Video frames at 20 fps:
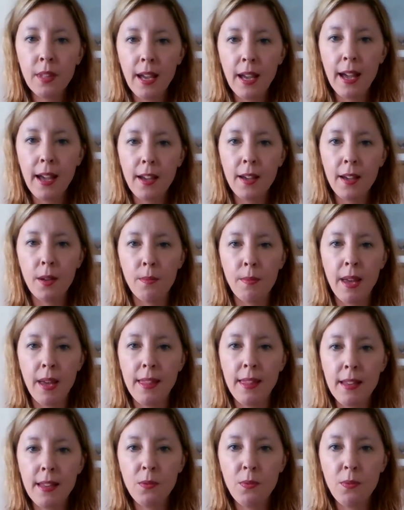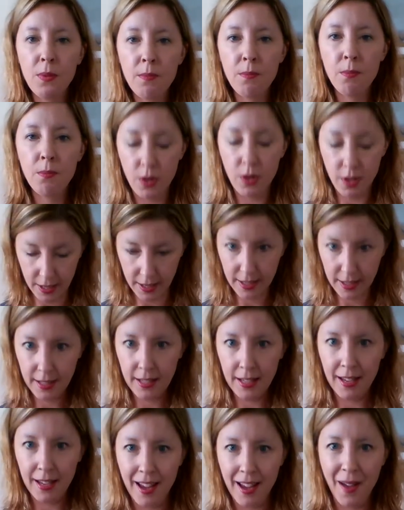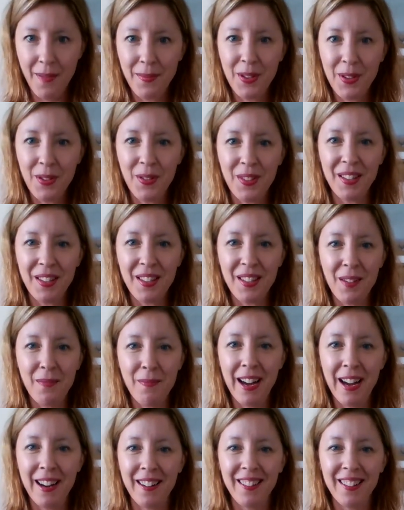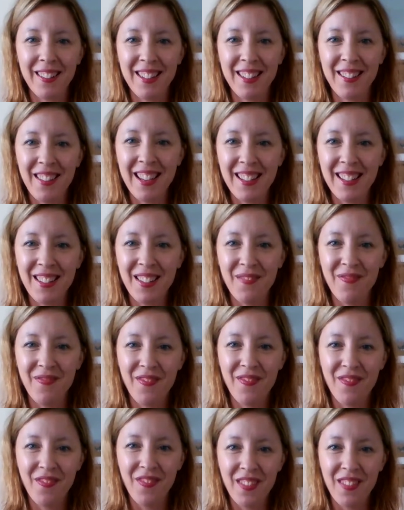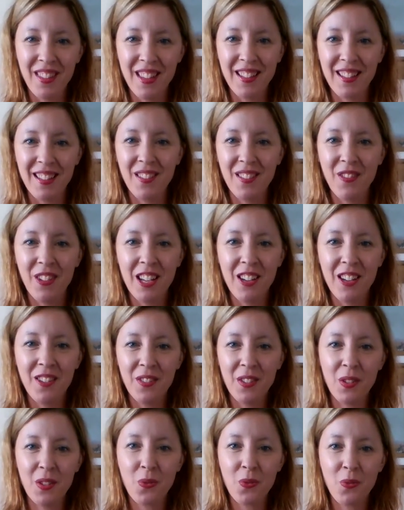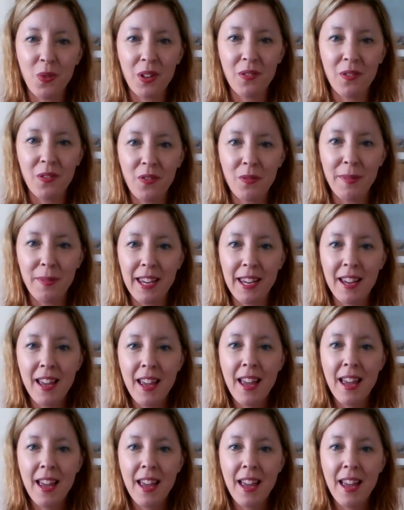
Um, and this was important. I'm doing this all backwards because I'm, um, this is a video and it's weird for me.